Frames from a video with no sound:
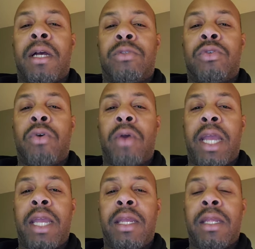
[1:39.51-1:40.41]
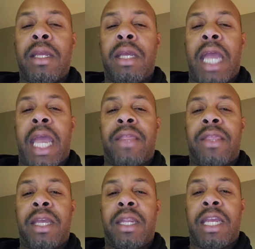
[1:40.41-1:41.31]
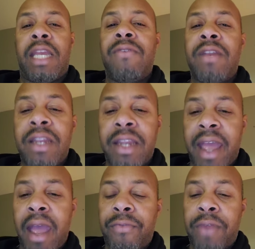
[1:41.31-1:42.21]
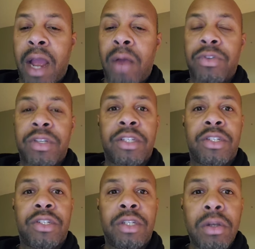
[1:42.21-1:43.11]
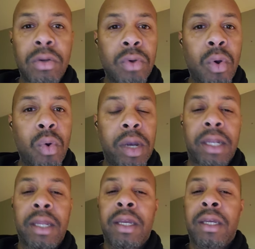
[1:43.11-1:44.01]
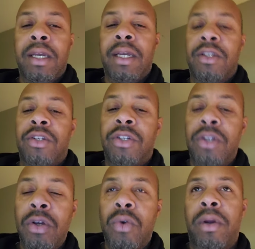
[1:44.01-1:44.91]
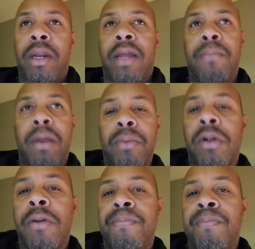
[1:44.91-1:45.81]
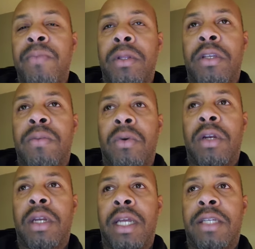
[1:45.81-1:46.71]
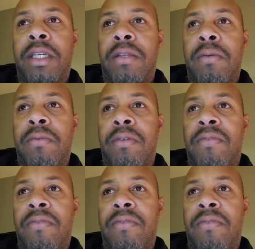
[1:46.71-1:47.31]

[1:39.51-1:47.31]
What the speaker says: 208, and then even in the after hours, it's still going. It's still going. And remember, this morning I said the